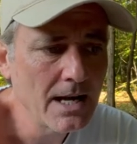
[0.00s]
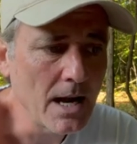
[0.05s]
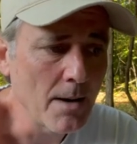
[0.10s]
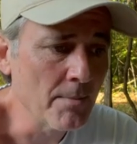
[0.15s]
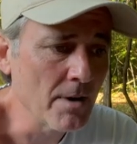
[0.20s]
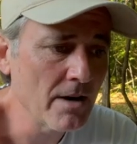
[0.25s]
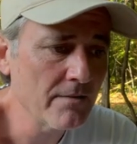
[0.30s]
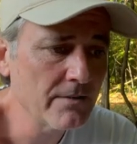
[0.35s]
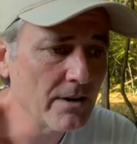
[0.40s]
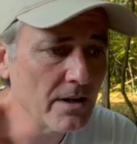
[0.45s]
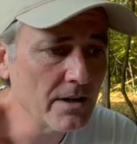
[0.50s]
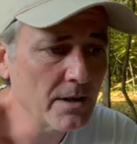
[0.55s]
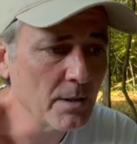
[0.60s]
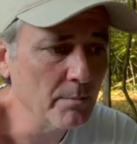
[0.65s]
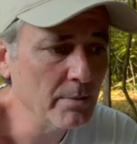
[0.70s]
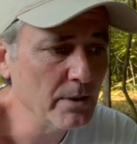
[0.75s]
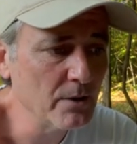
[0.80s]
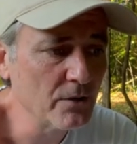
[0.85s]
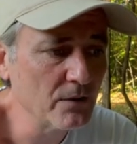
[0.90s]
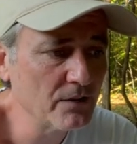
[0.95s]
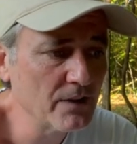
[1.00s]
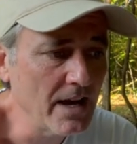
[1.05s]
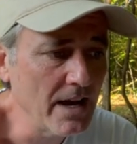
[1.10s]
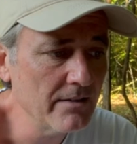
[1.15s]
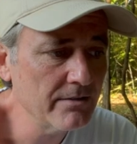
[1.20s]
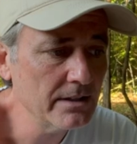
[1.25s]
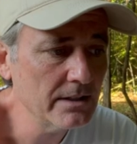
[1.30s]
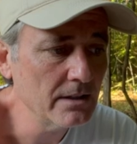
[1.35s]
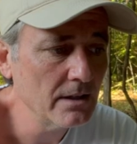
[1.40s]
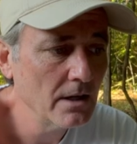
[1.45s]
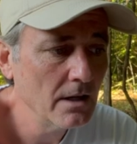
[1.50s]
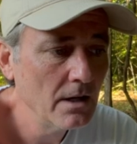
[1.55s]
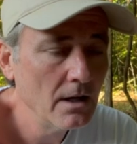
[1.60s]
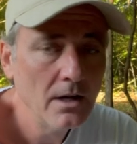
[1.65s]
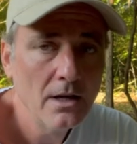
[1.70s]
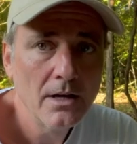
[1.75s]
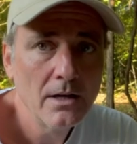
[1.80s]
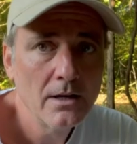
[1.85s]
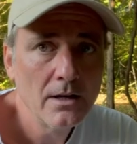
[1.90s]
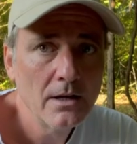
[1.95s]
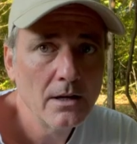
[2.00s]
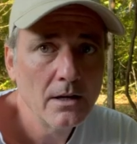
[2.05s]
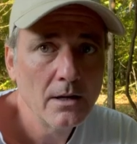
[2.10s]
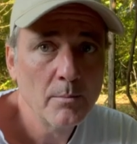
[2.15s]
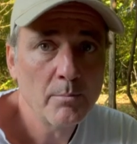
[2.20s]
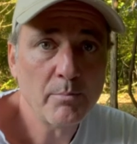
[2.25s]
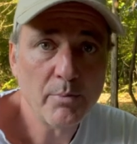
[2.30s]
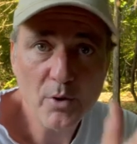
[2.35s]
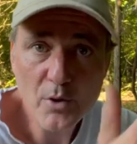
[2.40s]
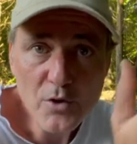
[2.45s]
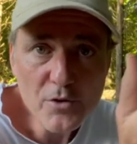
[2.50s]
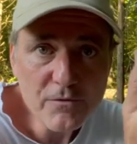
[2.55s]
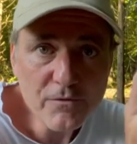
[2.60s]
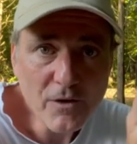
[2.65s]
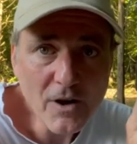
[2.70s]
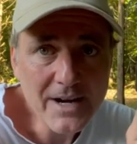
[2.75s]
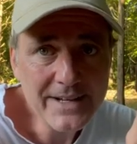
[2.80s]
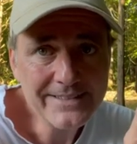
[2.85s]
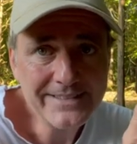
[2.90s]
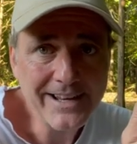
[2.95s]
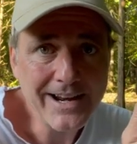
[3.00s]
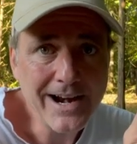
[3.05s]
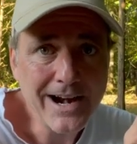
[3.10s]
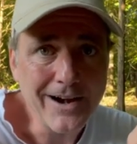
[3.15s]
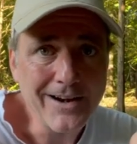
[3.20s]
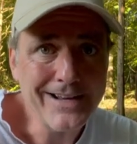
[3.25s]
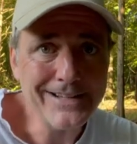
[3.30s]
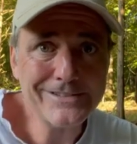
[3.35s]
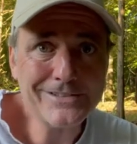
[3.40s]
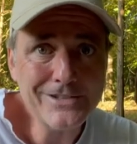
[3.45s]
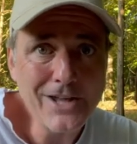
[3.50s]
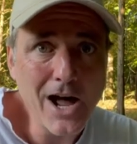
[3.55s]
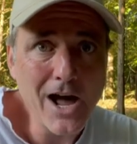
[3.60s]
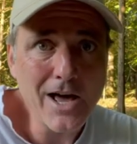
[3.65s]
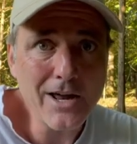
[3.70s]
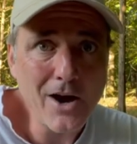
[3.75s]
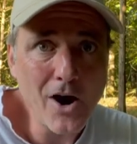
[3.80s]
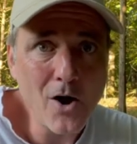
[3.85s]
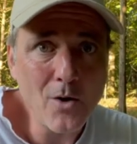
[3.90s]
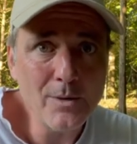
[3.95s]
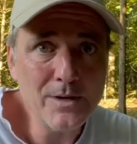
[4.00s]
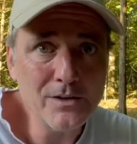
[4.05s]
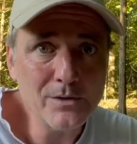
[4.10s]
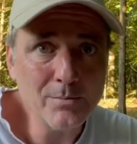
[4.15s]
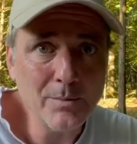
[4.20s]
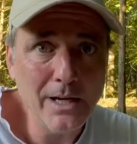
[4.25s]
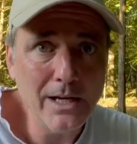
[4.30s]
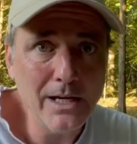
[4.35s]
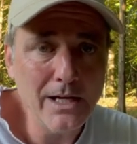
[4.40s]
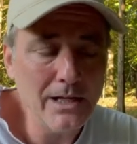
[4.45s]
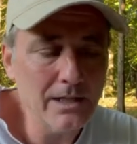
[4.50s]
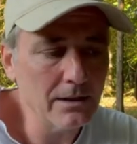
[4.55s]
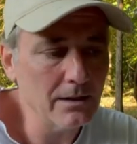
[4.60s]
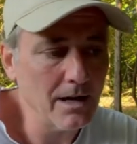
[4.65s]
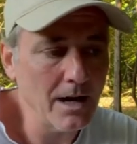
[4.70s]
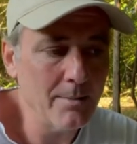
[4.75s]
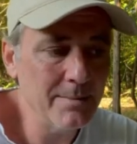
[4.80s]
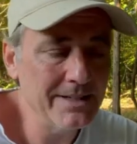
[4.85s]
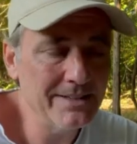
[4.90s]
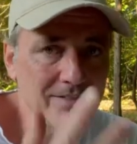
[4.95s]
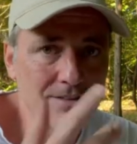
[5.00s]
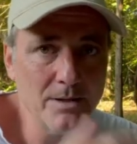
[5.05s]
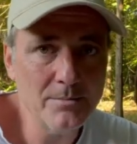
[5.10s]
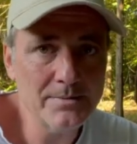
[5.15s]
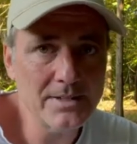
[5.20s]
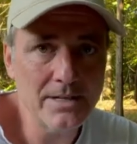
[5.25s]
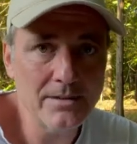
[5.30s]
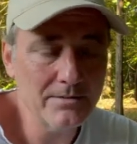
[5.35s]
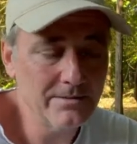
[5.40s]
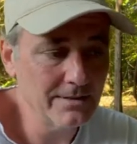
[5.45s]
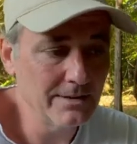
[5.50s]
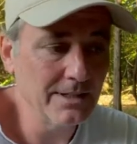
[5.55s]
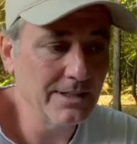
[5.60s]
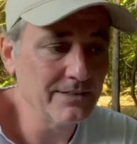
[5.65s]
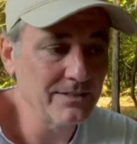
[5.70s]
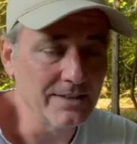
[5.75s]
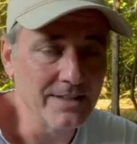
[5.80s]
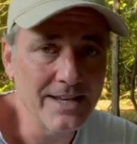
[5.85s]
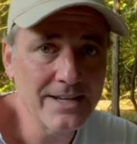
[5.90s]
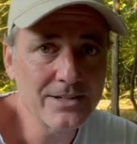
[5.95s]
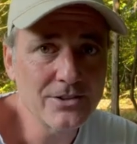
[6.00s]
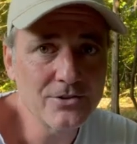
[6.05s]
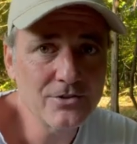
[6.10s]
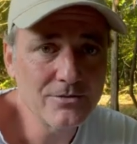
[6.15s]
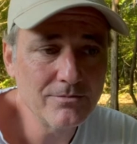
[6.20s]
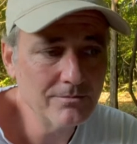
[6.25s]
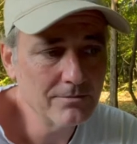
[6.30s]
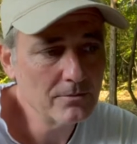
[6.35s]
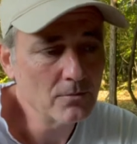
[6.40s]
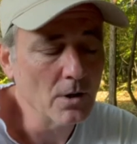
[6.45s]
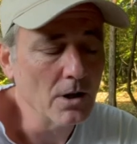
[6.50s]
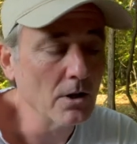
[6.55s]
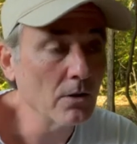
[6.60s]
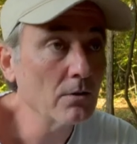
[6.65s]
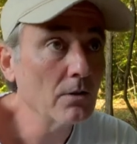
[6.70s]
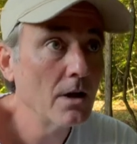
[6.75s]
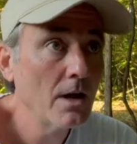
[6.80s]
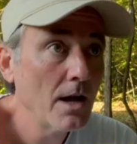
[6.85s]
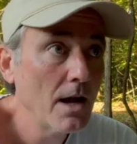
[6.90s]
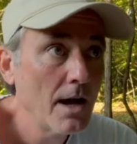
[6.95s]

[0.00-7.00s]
I'm not very computer savvy proof right there. It's not always me. I mean, sometimes, listen, they can, well,